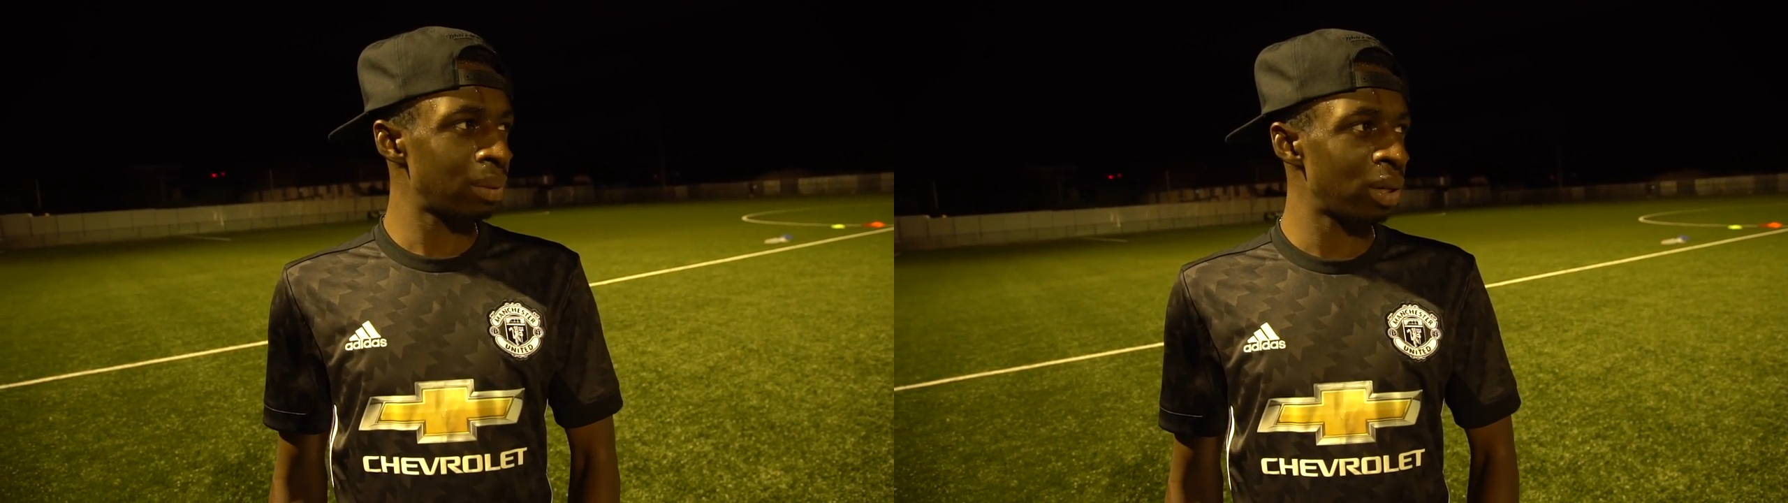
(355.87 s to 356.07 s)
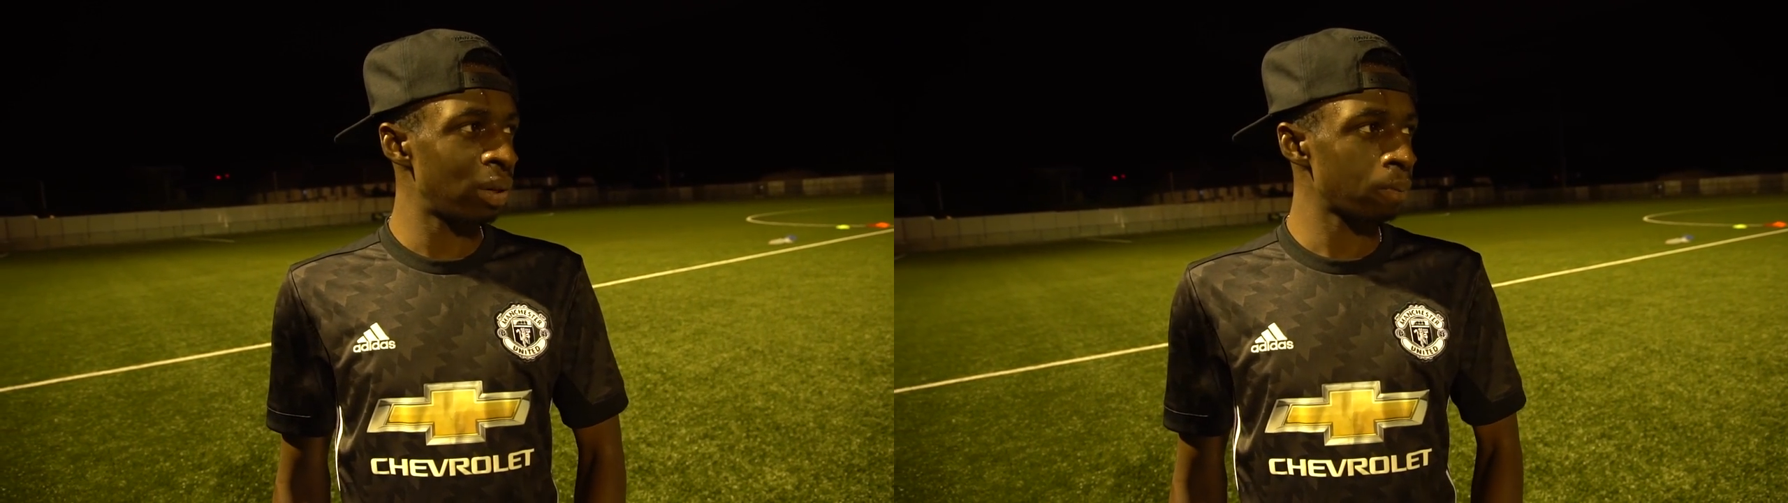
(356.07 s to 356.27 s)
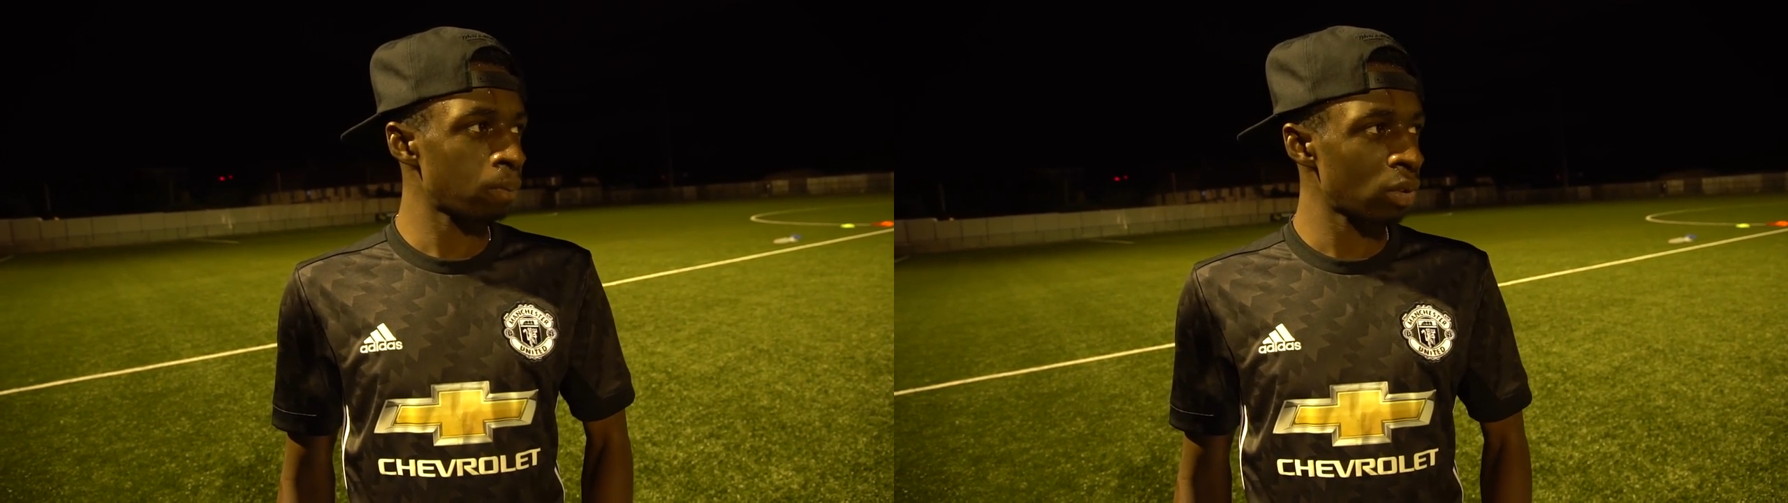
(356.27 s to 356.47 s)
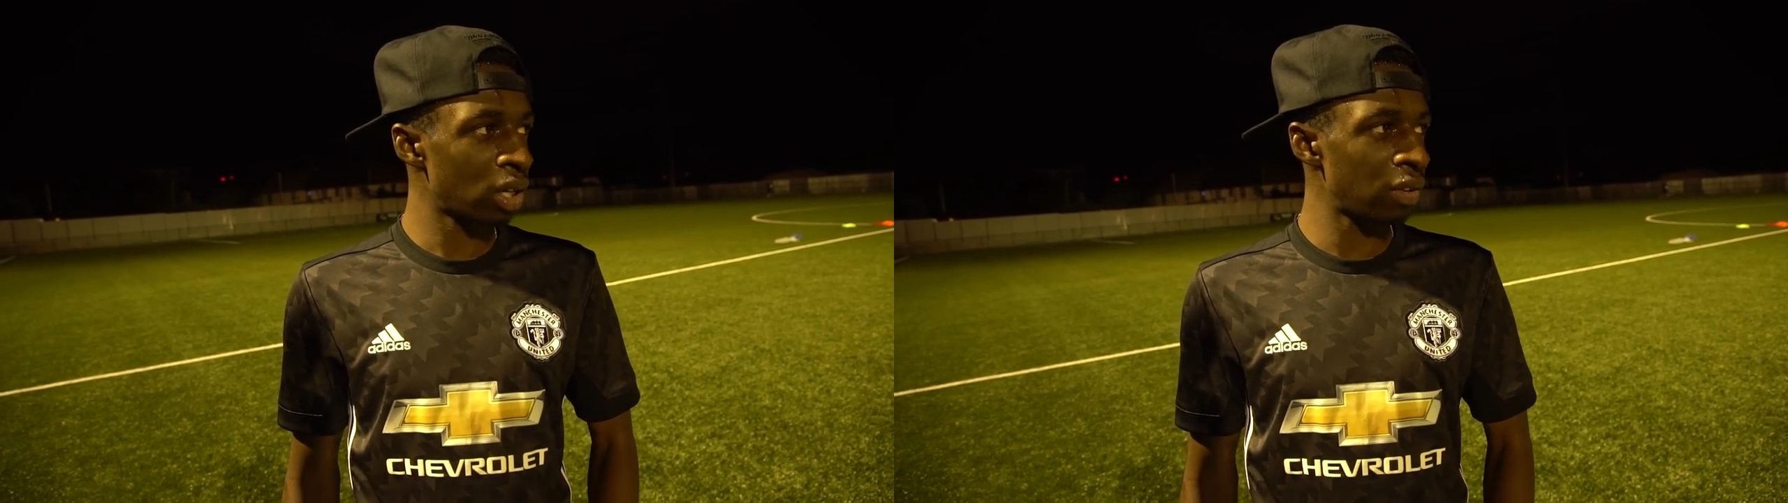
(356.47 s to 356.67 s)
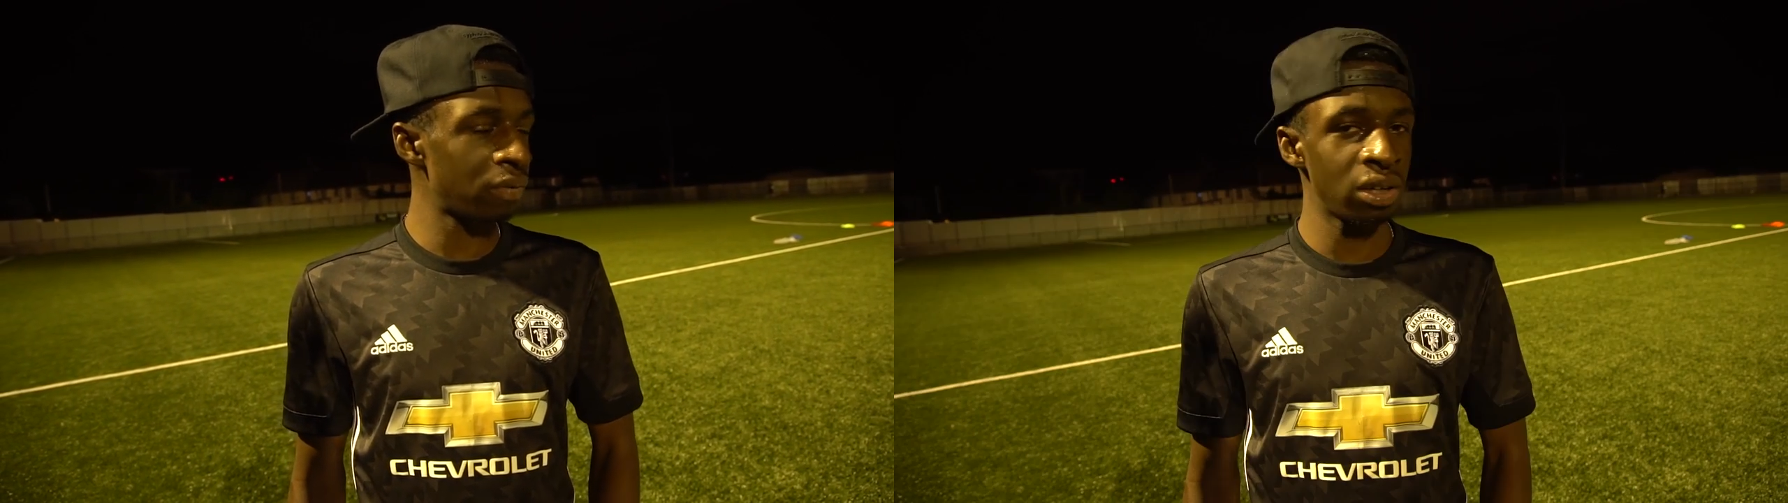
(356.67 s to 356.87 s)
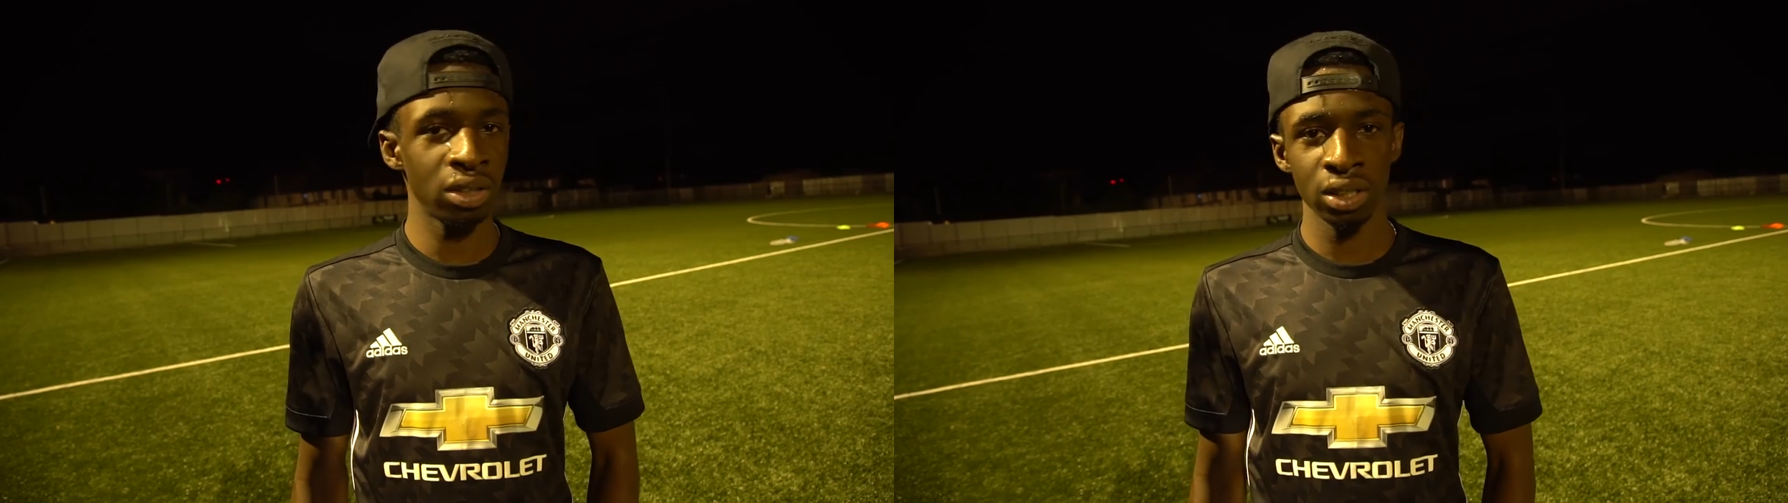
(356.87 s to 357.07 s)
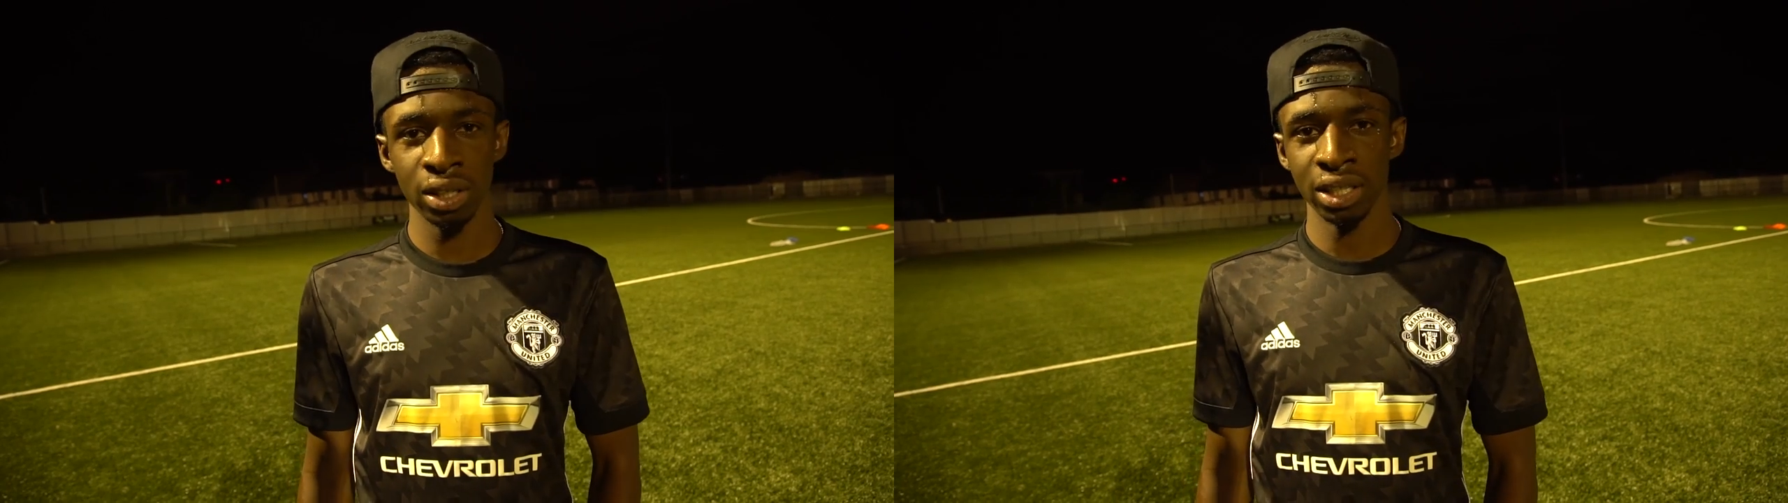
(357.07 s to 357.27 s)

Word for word: but it felt good.